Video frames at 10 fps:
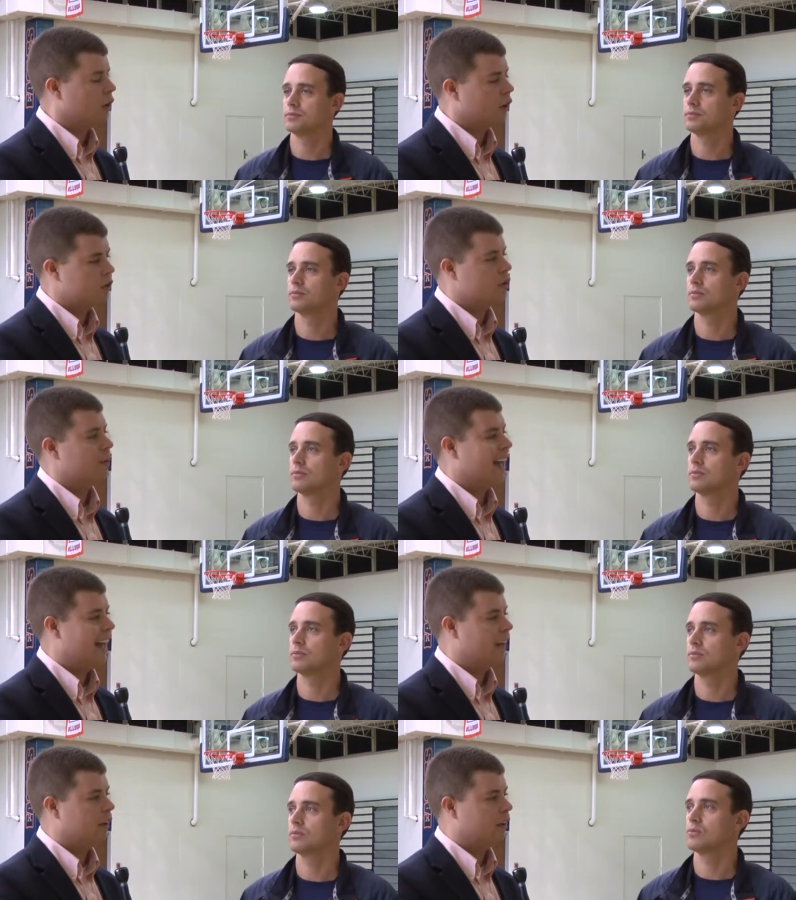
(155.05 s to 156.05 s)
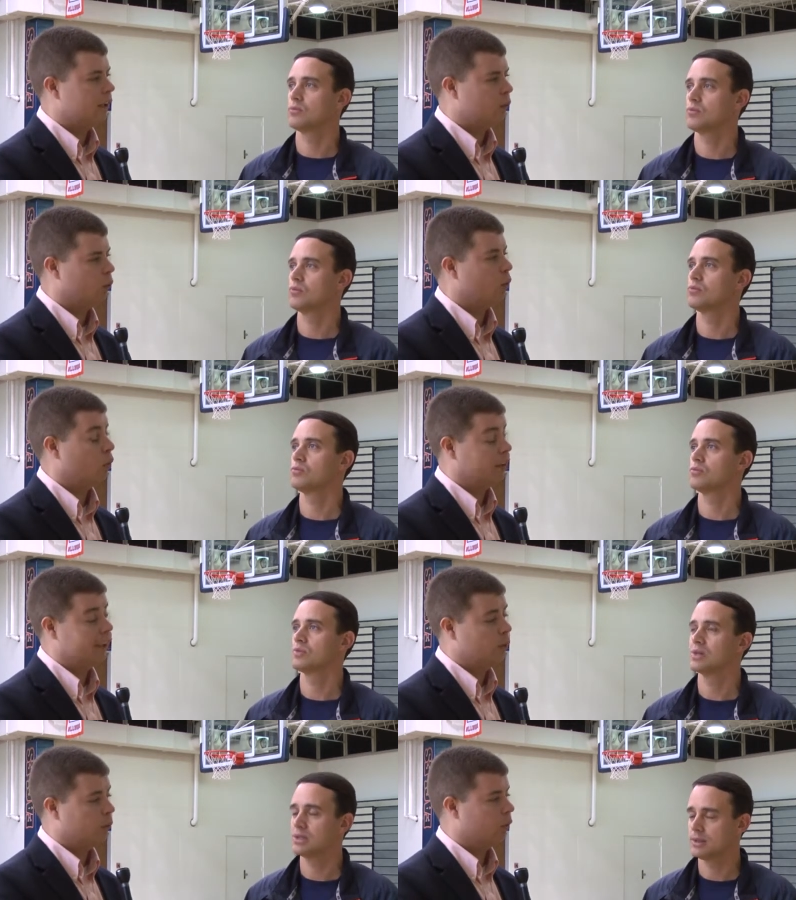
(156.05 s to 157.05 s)
Speaker 1: when Carson Newman had a lead
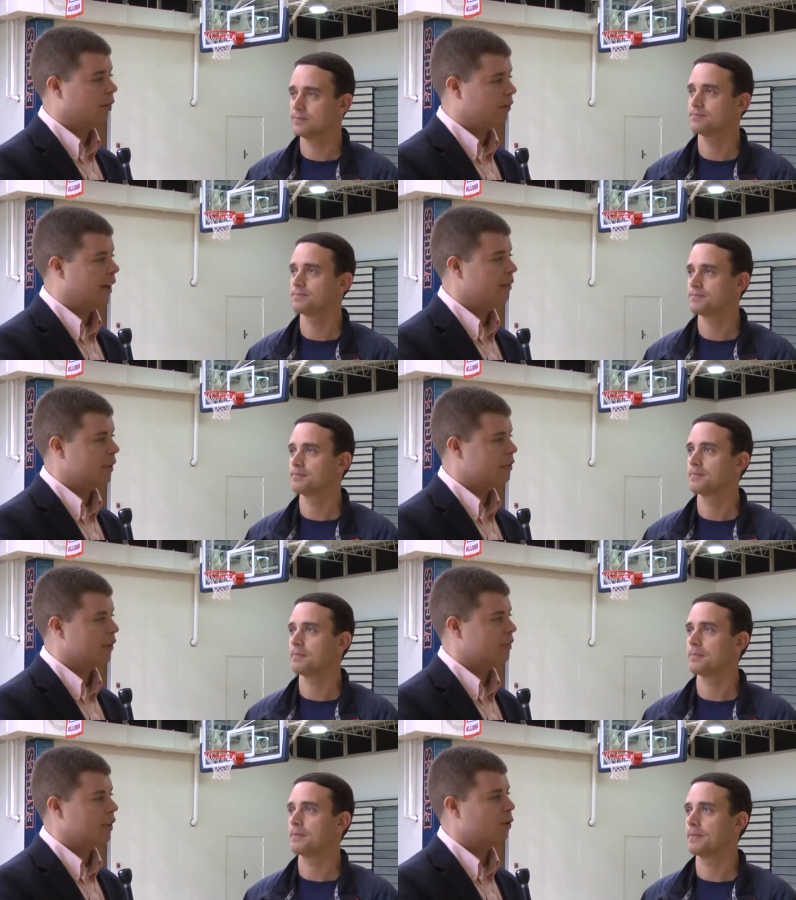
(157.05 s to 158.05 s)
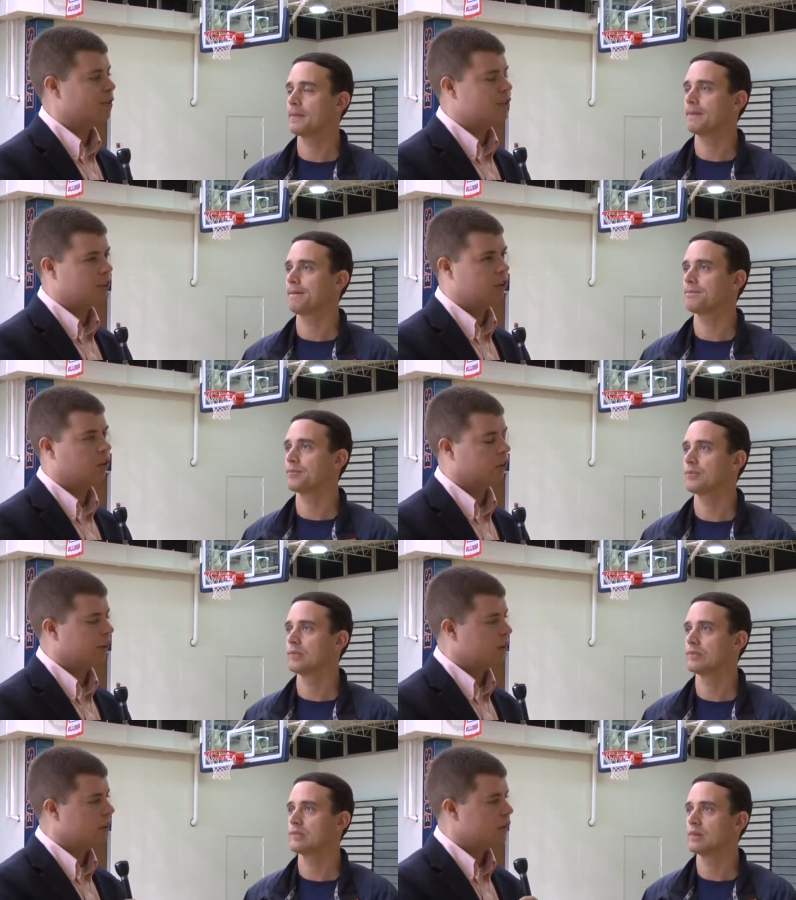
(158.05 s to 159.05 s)
with around 5 minutes left to go. Is this a good
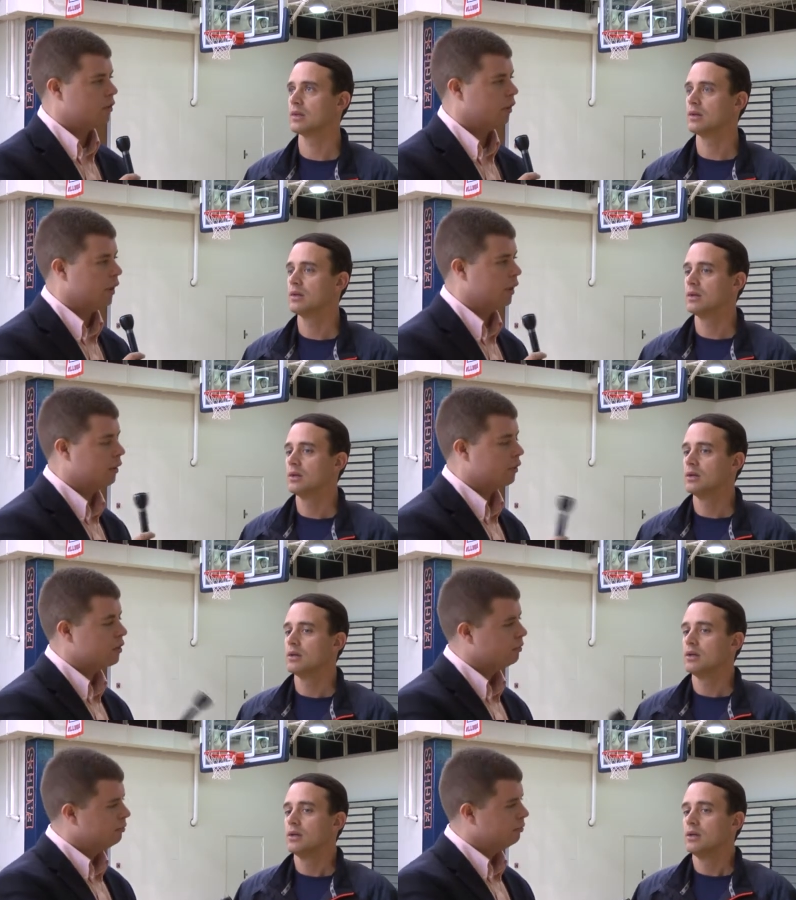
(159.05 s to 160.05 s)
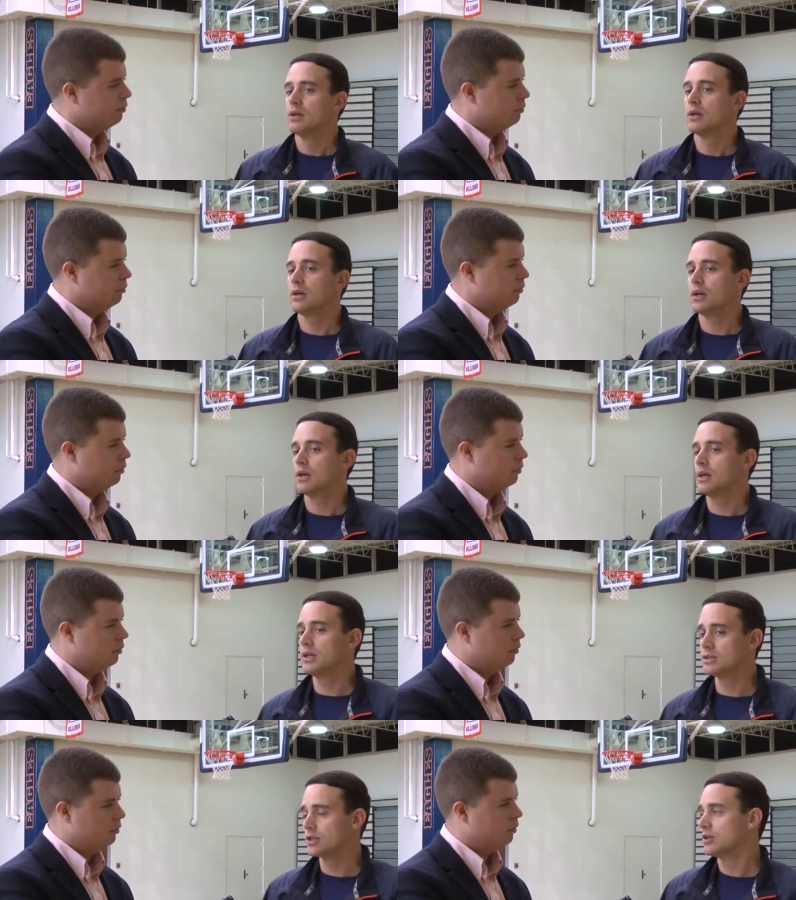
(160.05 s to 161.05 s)
learning experience for the Lady Eagles?
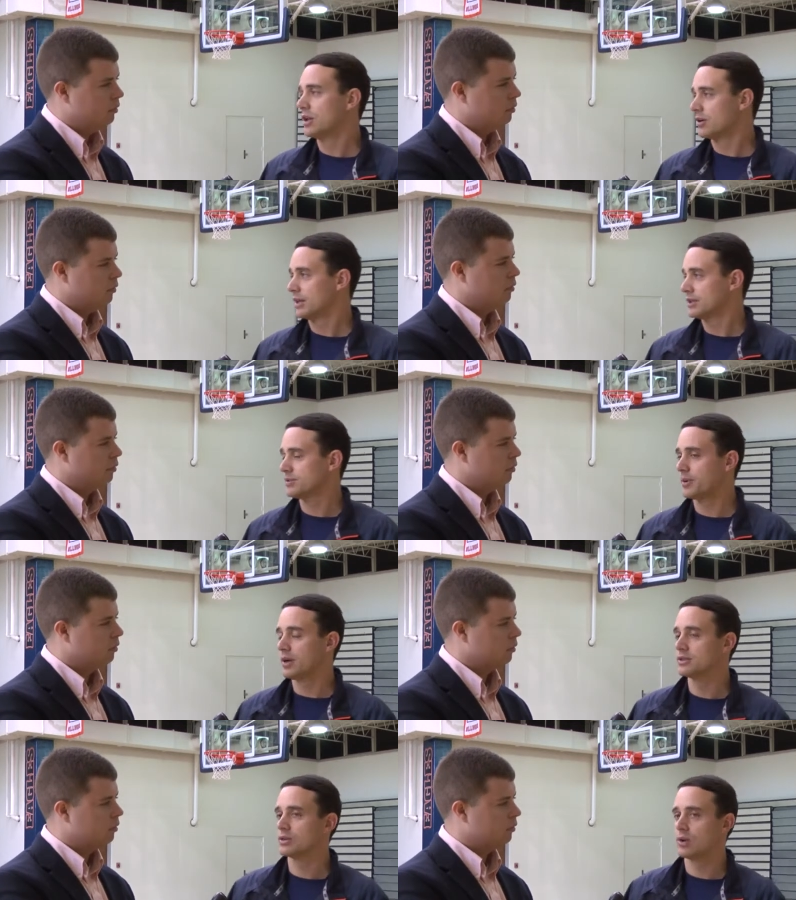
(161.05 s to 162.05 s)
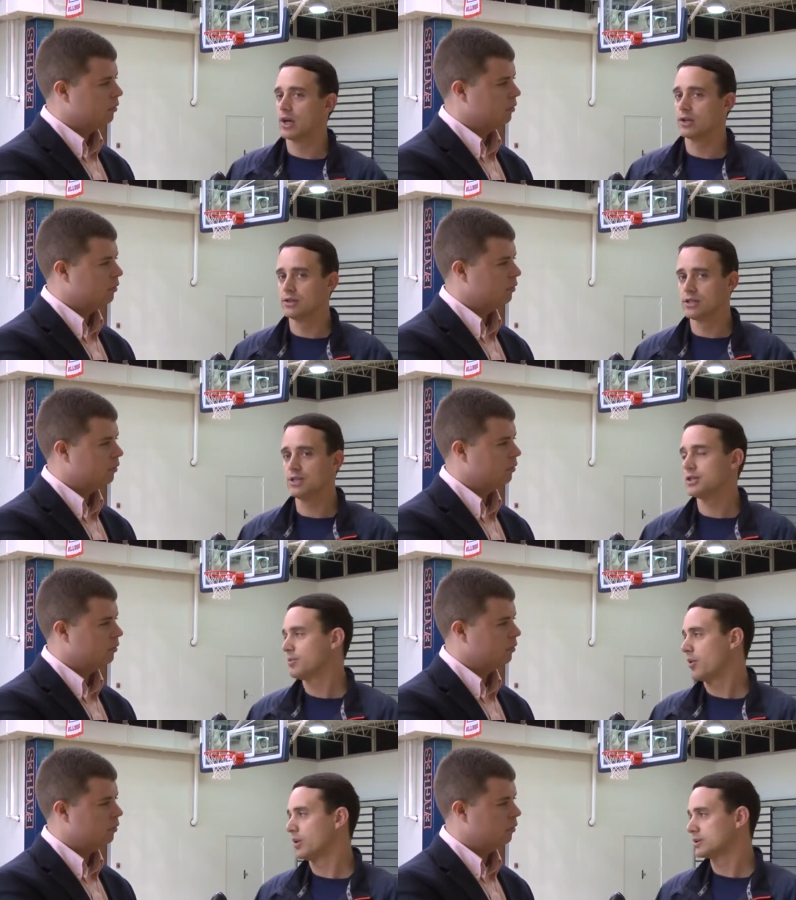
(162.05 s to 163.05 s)
Speaker 2: It is a good learning experience. There were a lot of good
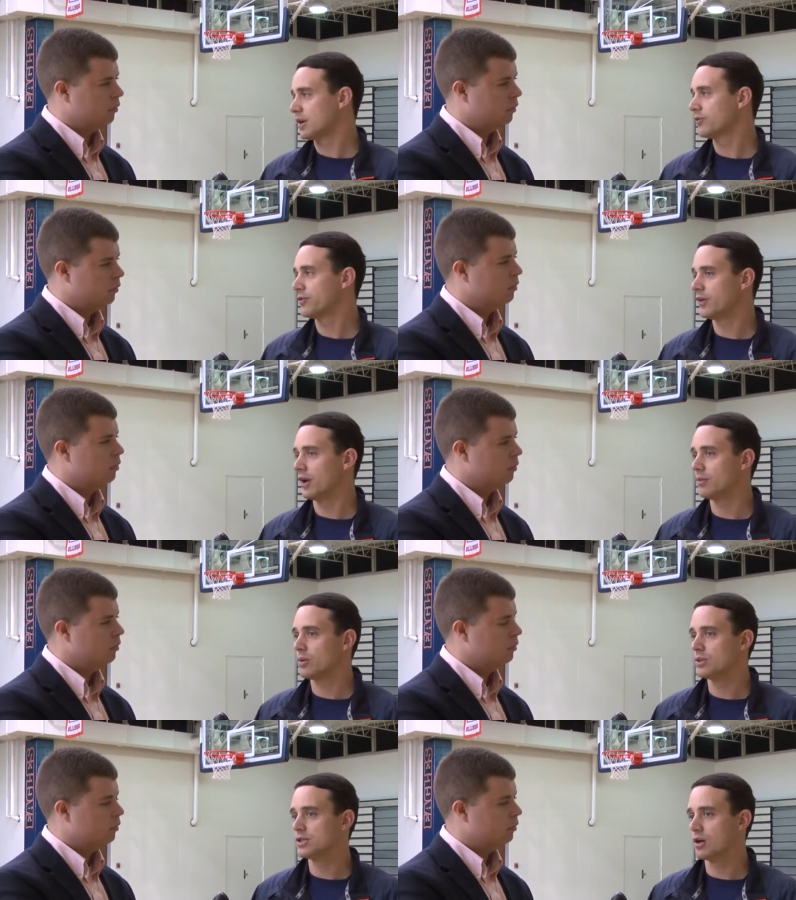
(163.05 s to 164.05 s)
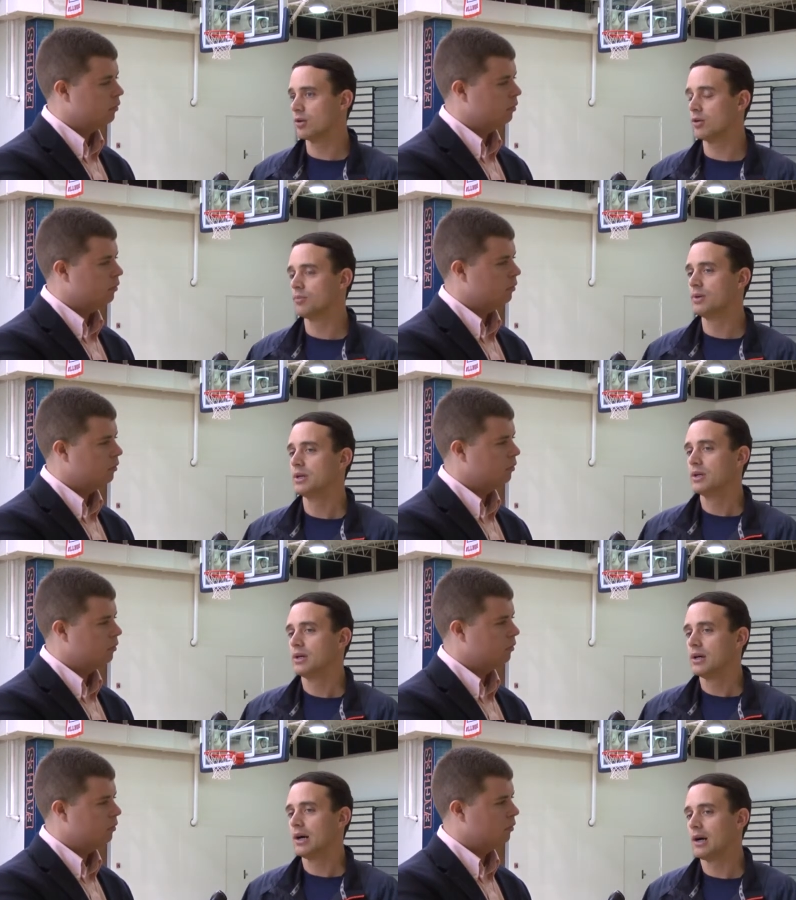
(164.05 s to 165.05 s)
teaching points off the film that we showed them.
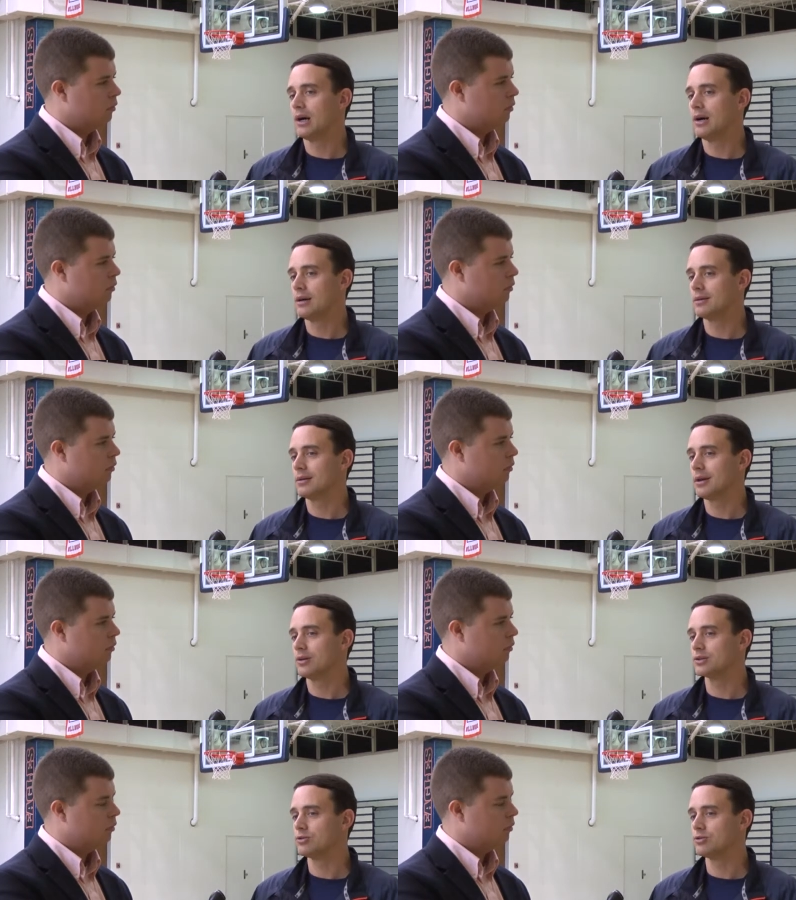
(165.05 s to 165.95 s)
You know, it's